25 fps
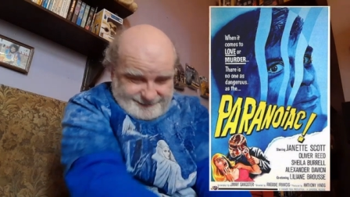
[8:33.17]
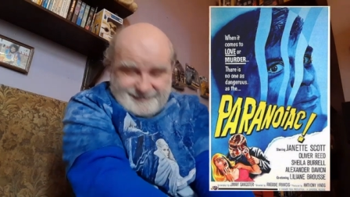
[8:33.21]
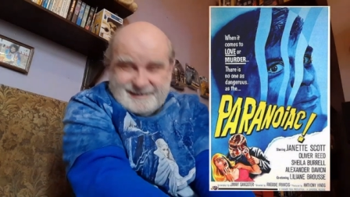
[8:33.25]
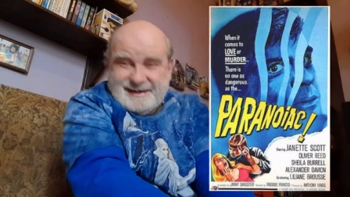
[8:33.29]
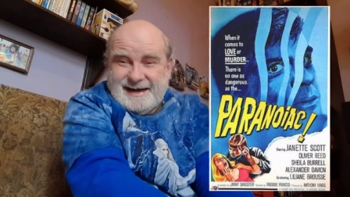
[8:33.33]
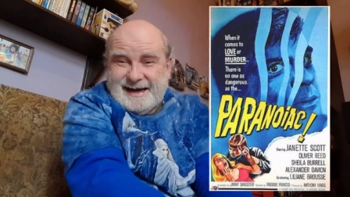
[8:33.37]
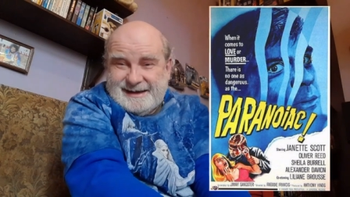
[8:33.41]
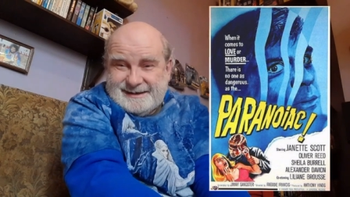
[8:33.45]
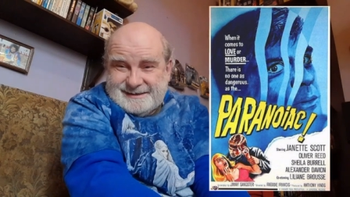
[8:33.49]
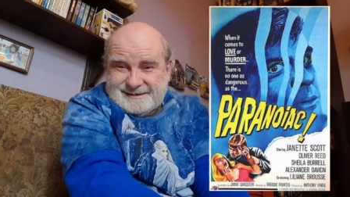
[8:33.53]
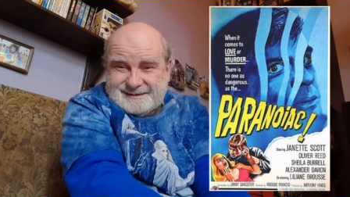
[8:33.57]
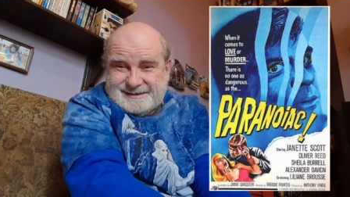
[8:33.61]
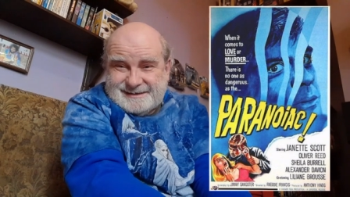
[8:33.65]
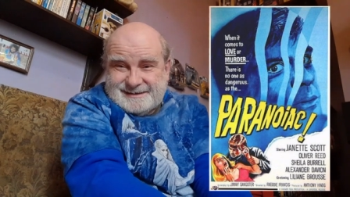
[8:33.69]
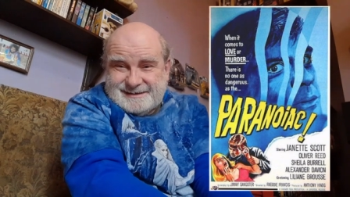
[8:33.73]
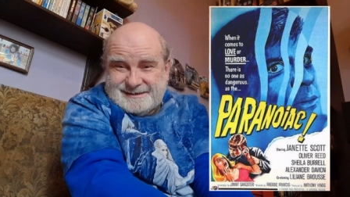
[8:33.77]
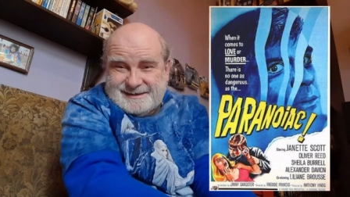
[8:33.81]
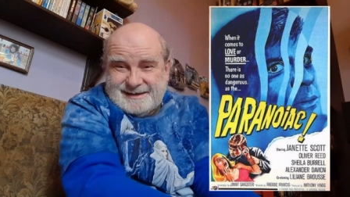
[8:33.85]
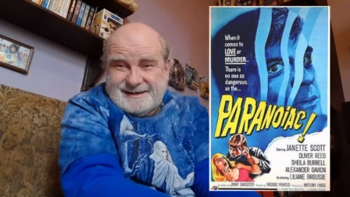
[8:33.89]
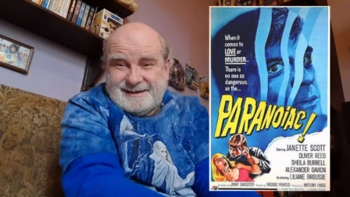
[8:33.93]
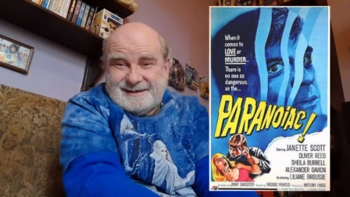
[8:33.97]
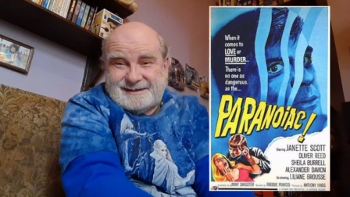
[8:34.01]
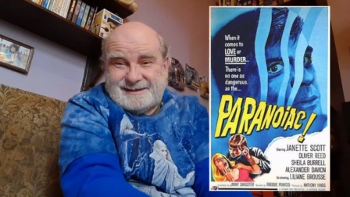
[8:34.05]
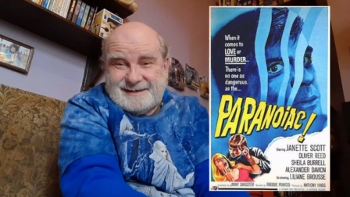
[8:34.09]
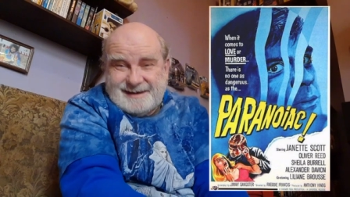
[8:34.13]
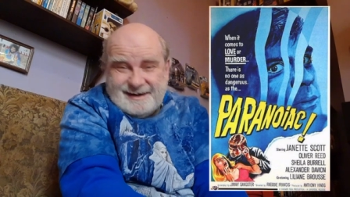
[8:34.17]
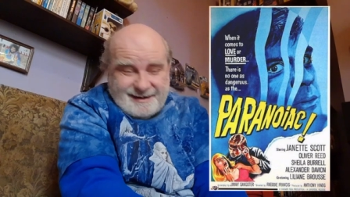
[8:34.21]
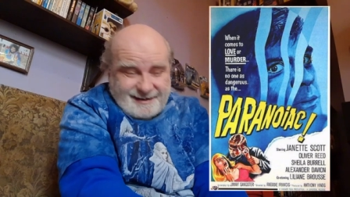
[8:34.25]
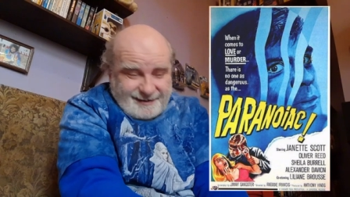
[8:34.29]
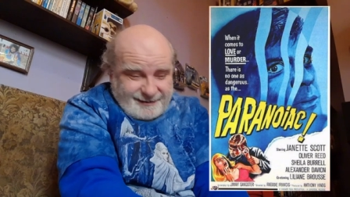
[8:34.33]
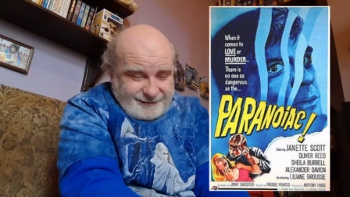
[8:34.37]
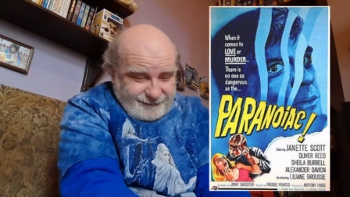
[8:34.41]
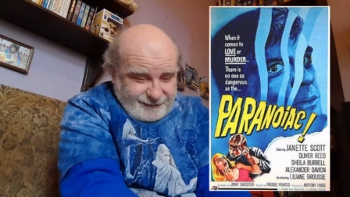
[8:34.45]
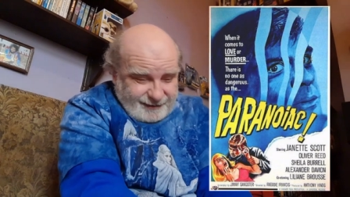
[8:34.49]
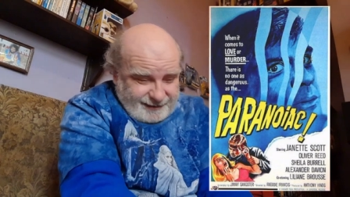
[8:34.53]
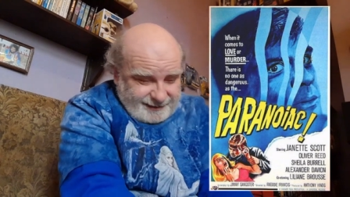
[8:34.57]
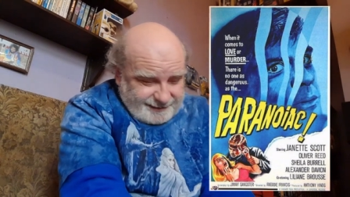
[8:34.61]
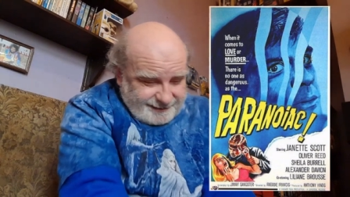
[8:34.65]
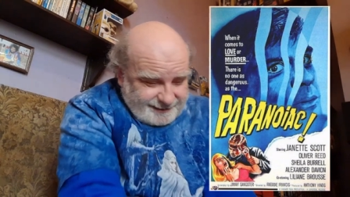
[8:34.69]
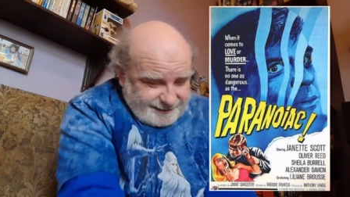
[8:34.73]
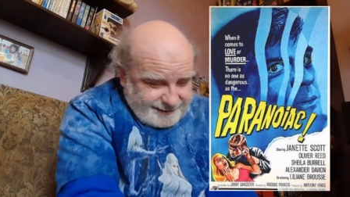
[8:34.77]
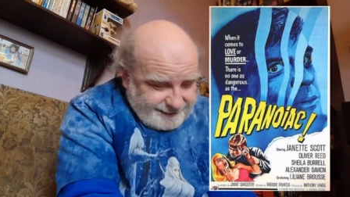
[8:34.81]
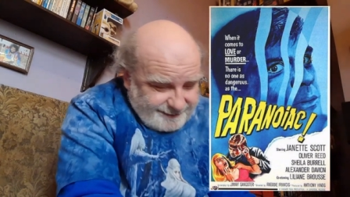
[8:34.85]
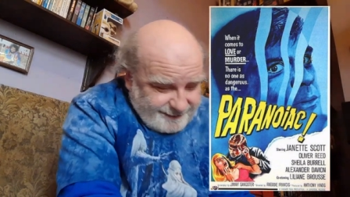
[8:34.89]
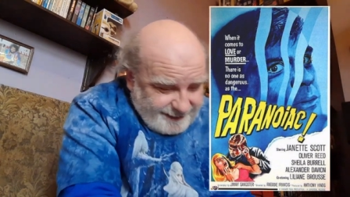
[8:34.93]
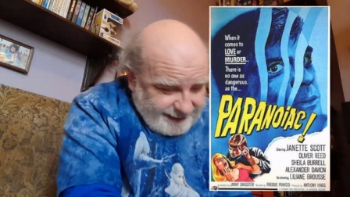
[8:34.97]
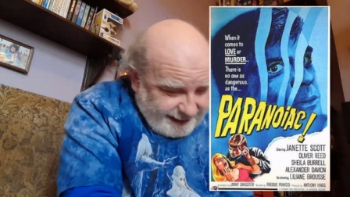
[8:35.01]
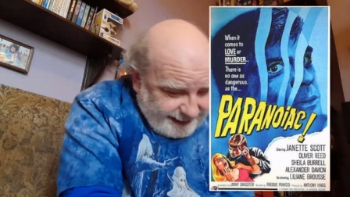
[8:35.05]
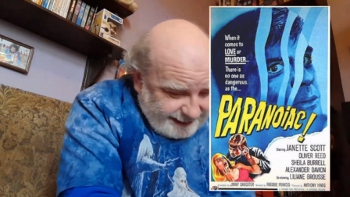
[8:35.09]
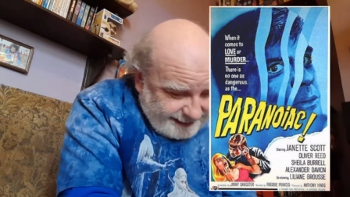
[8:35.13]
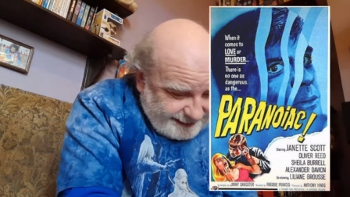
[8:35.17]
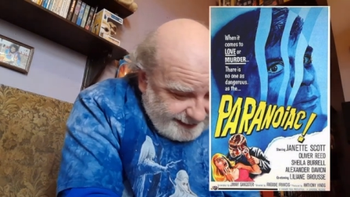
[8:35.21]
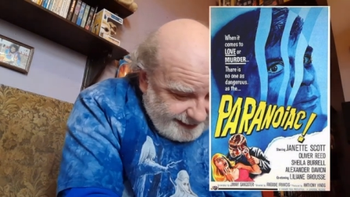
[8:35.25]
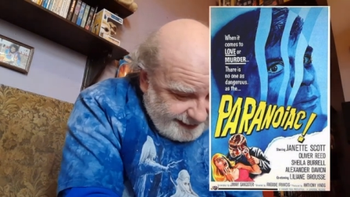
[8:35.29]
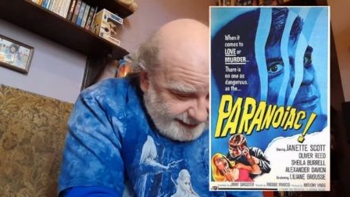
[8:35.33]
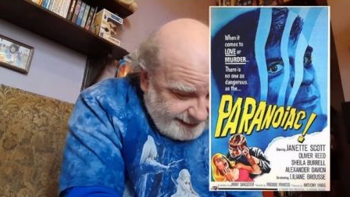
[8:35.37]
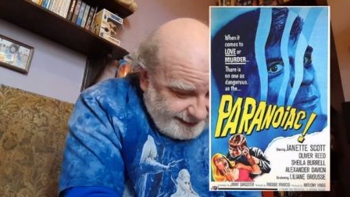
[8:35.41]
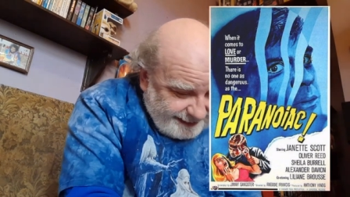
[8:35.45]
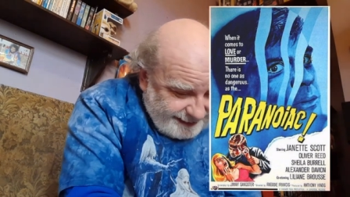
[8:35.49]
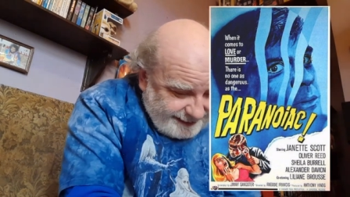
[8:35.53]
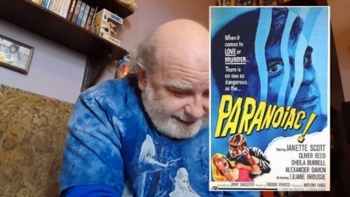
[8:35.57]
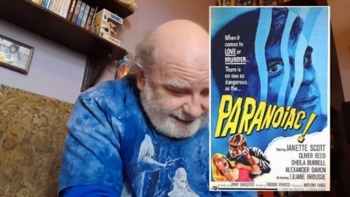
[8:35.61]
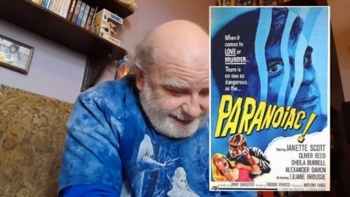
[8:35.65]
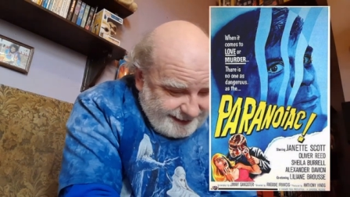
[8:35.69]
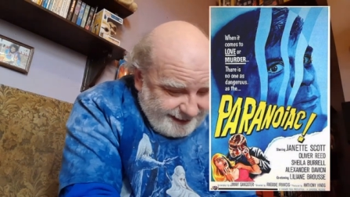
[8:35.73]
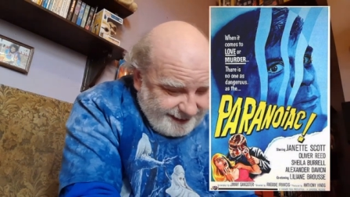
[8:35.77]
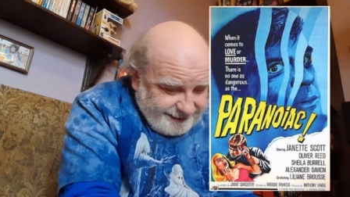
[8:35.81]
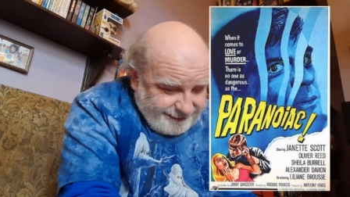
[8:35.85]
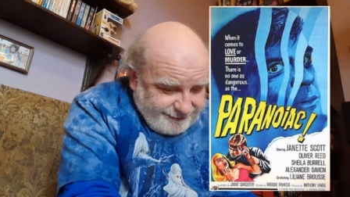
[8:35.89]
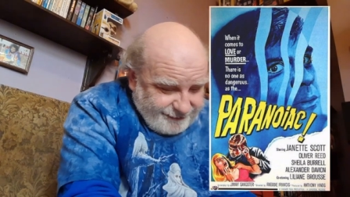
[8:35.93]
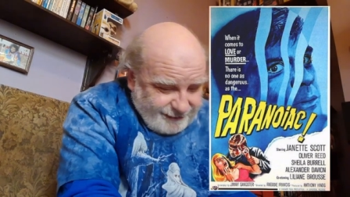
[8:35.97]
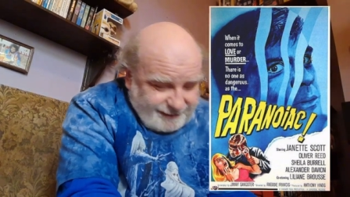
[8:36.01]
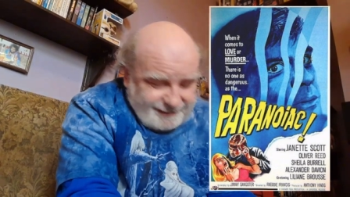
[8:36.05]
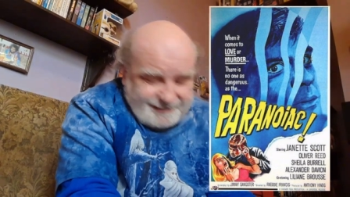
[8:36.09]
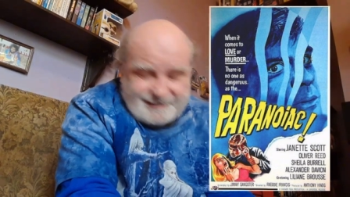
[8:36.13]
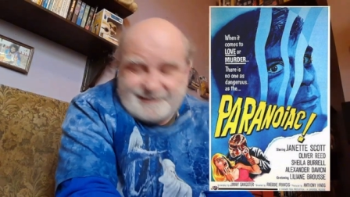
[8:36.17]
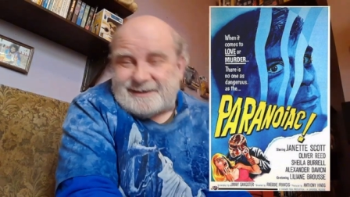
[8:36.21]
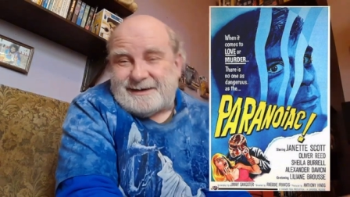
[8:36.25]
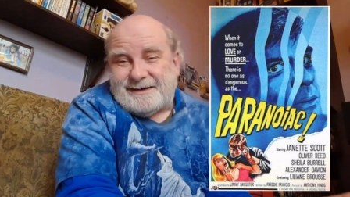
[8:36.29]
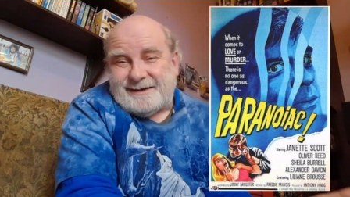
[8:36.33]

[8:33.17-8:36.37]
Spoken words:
Yes, The Servant. He did The Servant.